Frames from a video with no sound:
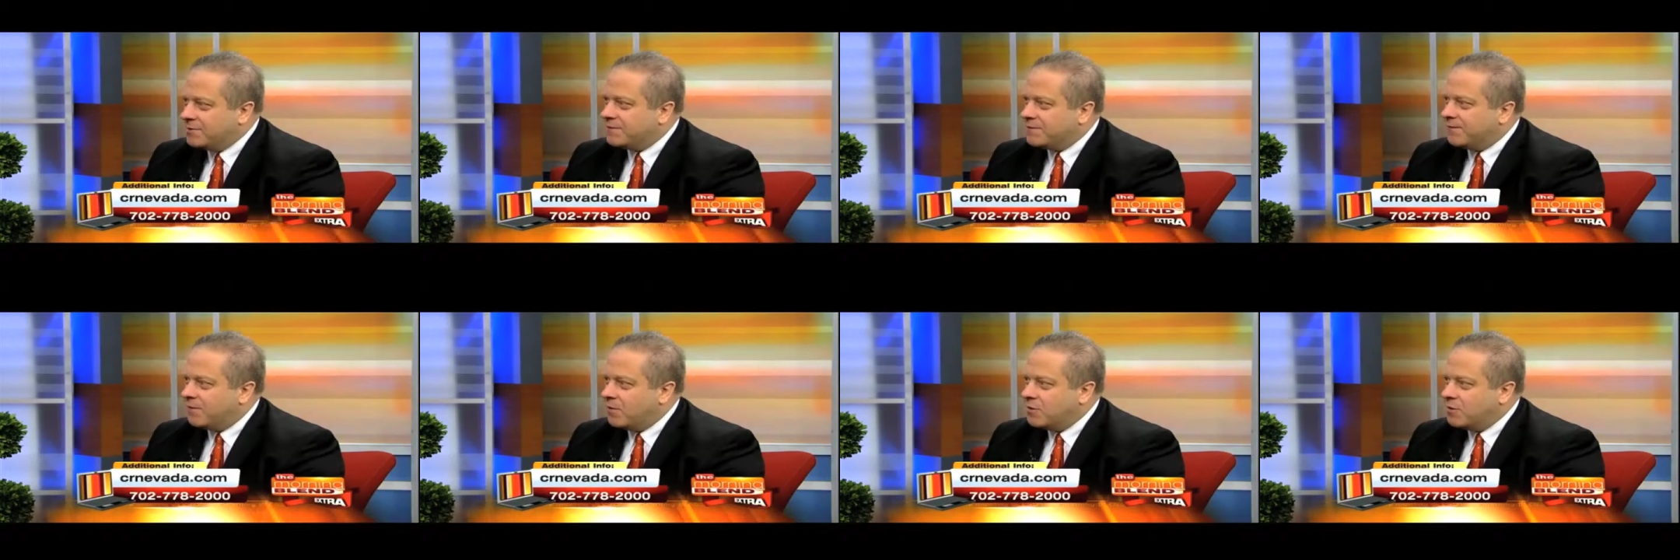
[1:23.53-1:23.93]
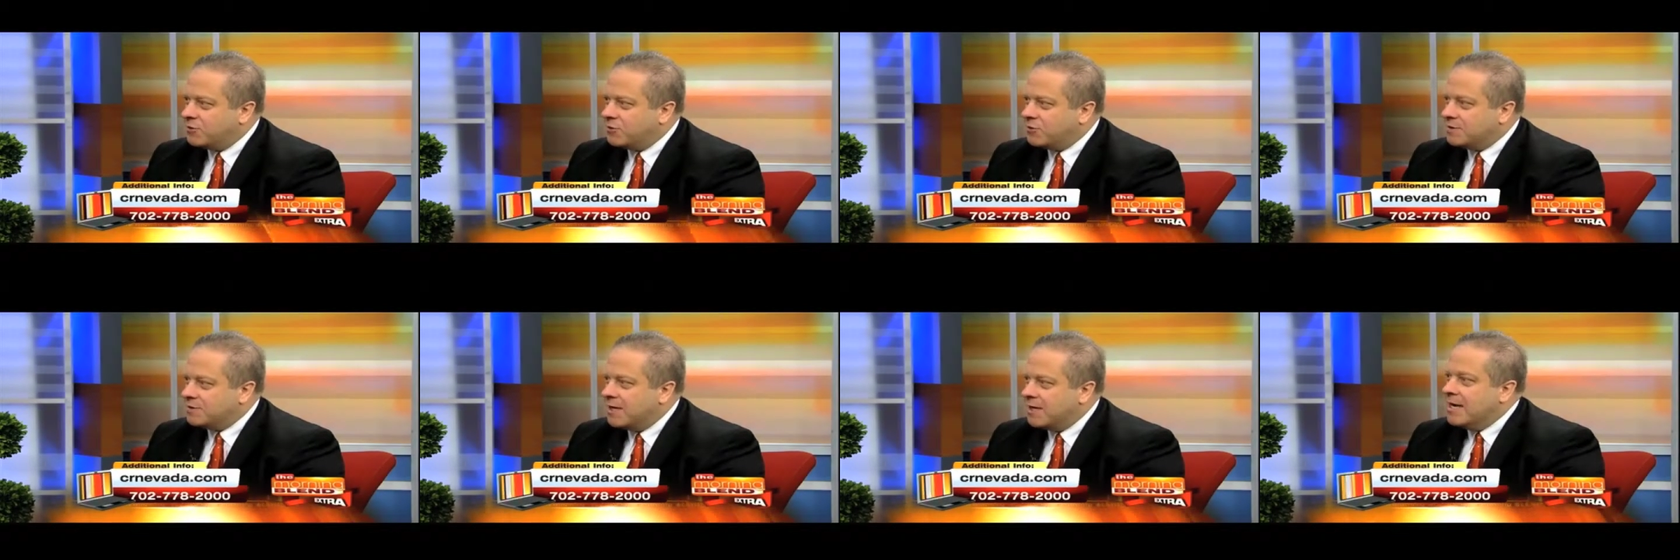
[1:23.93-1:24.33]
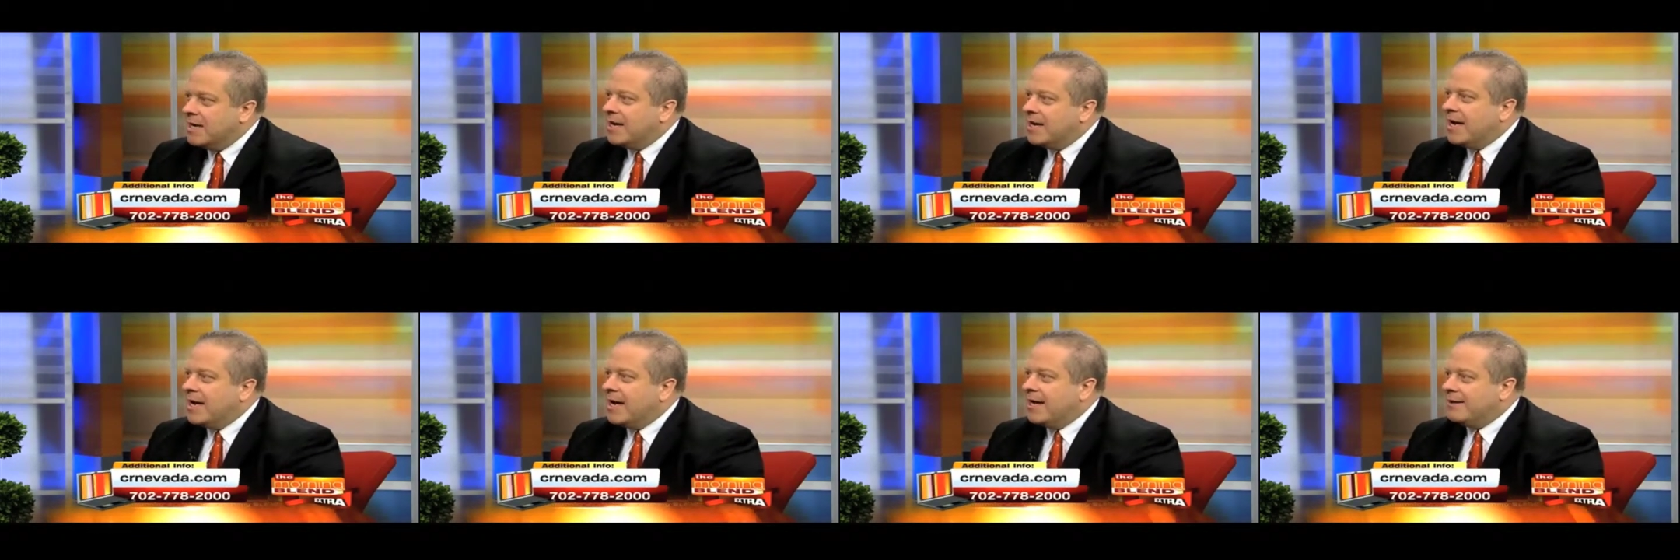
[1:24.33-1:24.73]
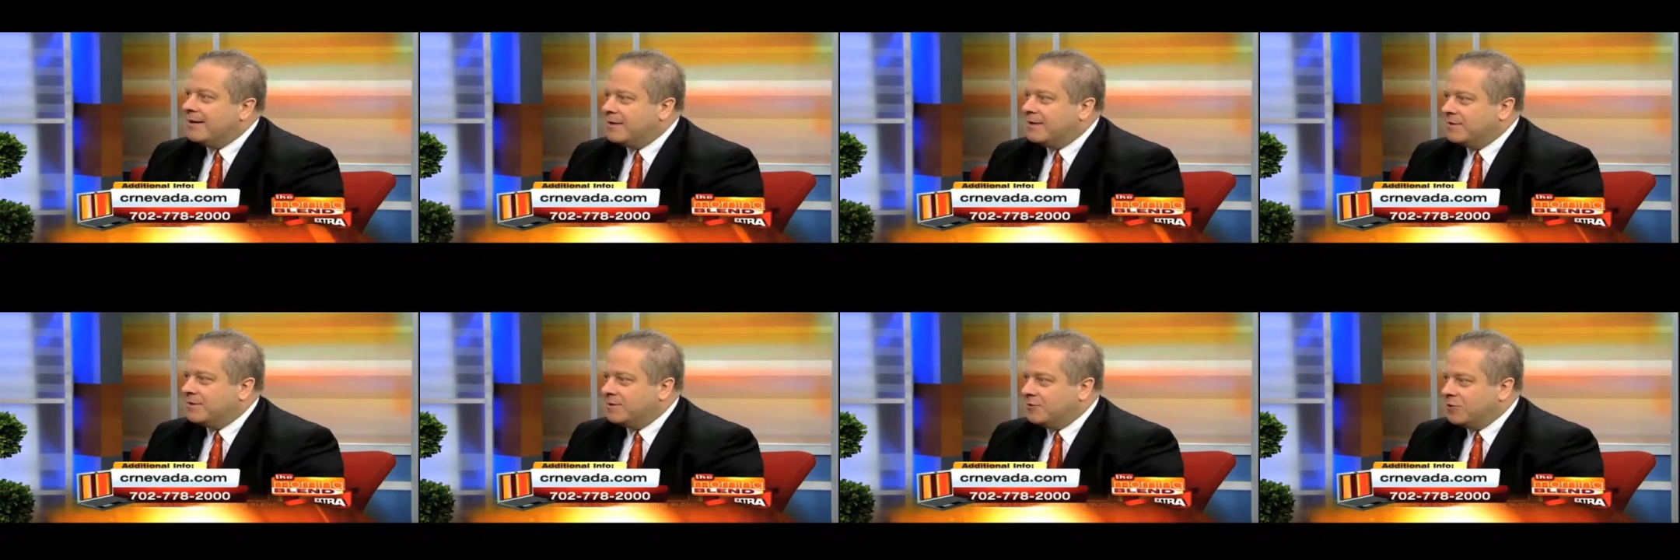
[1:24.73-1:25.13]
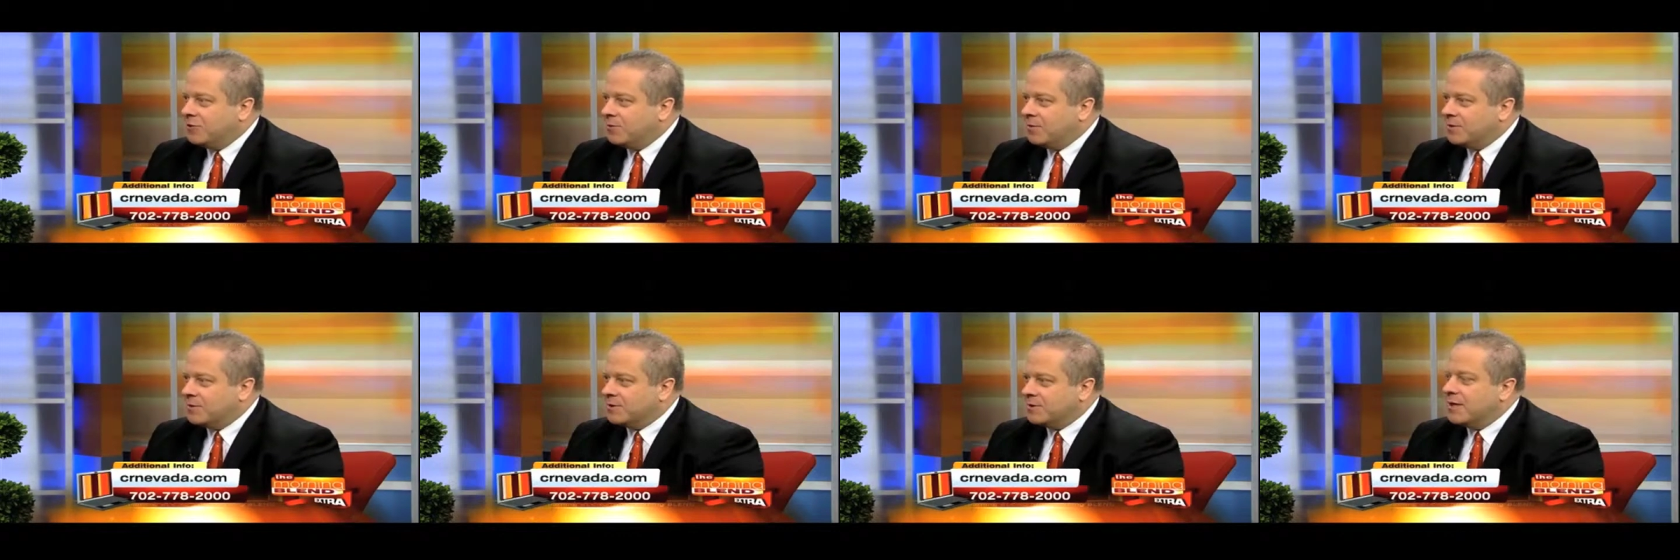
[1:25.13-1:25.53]
furnishers, and
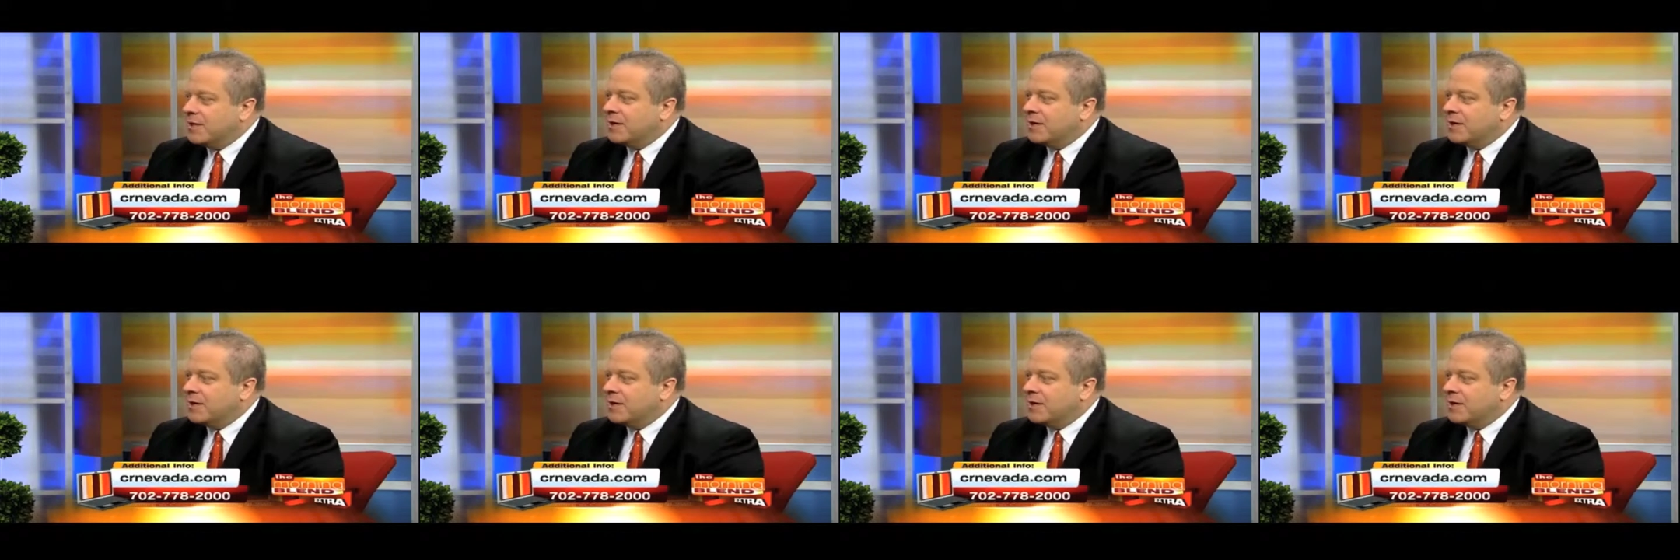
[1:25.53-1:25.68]
consumers.